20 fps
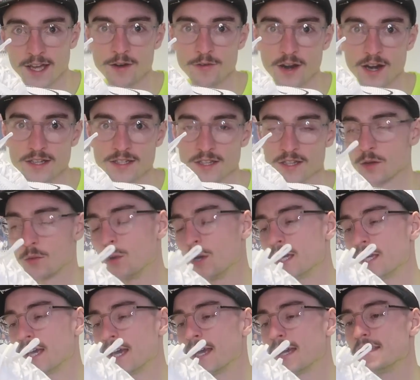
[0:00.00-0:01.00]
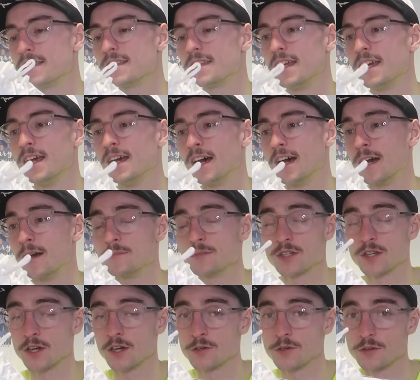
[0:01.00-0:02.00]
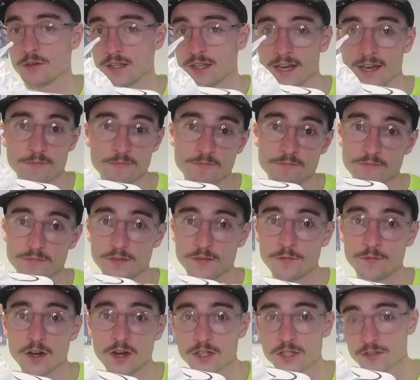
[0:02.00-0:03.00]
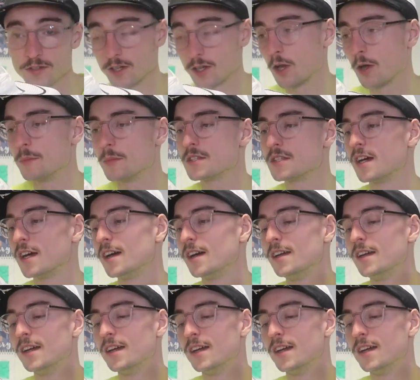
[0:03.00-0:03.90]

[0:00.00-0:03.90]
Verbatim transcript: K race at the weekend. Um, so yeah, the first kilometer